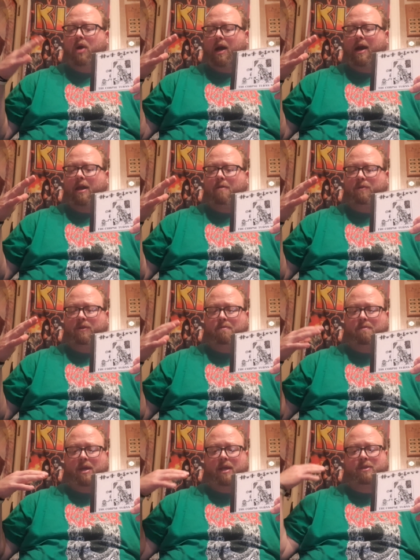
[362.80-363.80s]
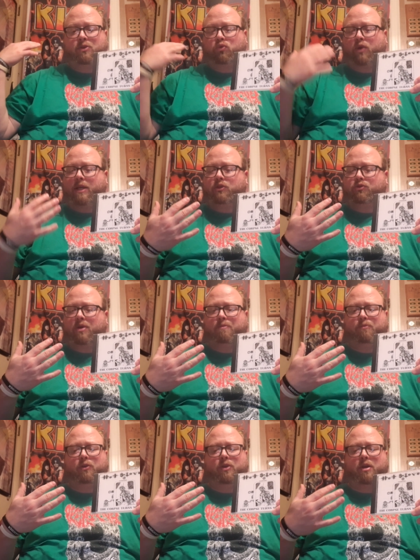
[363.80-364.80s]
high up in the mix. Great drum
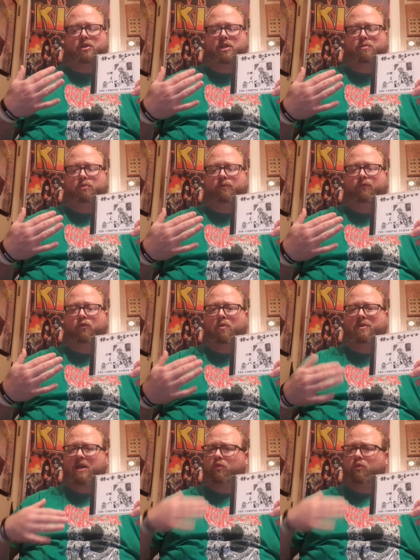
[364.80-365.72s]
production and performance.